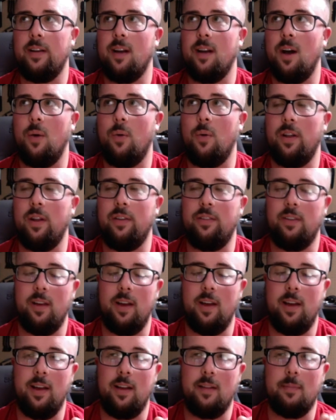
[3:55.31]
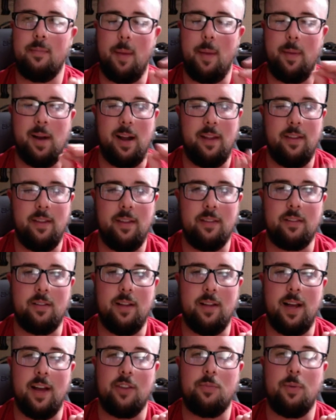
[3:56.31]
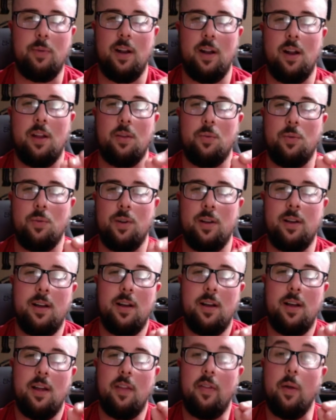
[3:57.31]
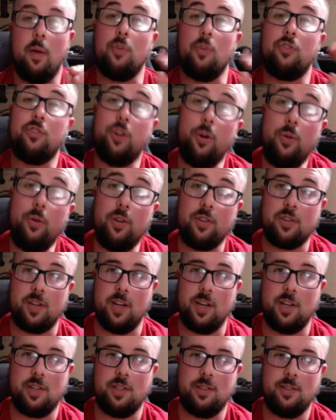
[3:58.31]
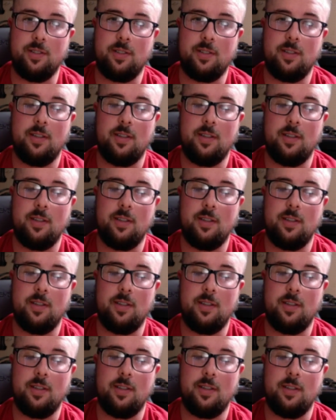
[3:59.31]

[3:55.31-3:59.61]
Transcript: I want to say, maybe not this class, but another one, there was 2 discussions.